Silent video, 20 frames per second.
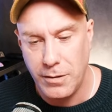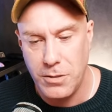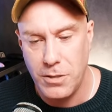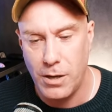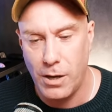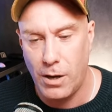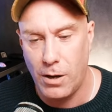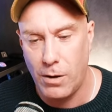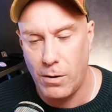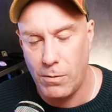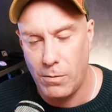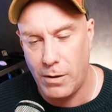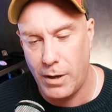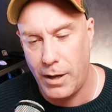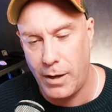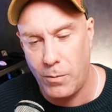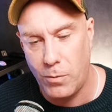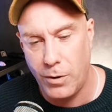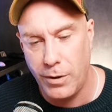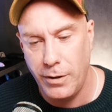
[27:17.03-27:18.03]
So
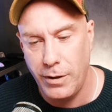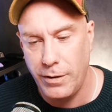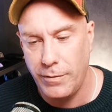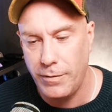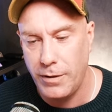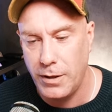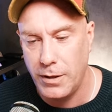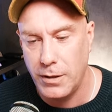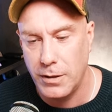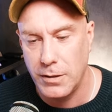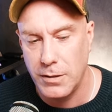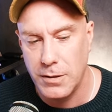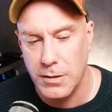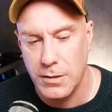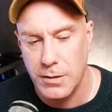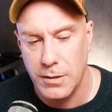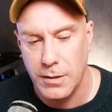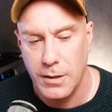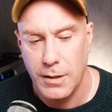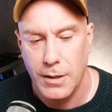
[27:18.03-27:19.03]
I wonder if
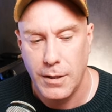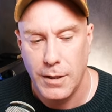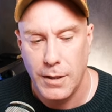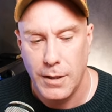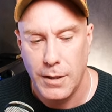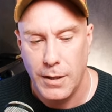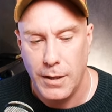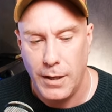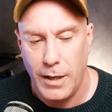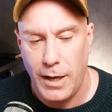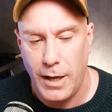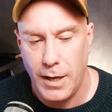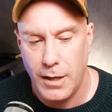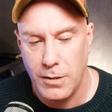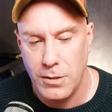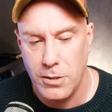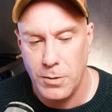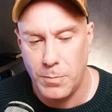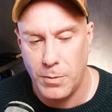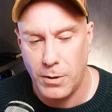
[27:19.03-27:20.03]
there's
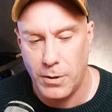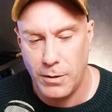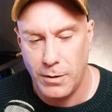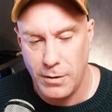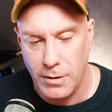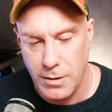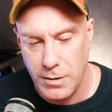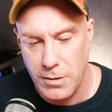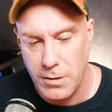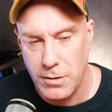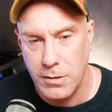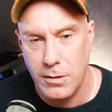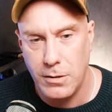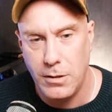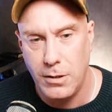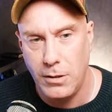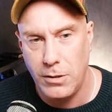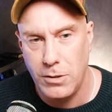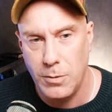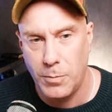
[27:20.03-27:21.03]
Ansible. This is a
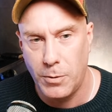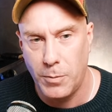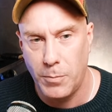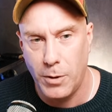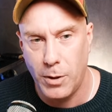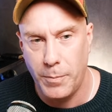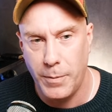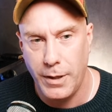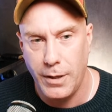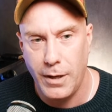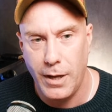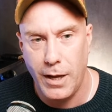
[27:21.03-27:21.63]
teachable moment.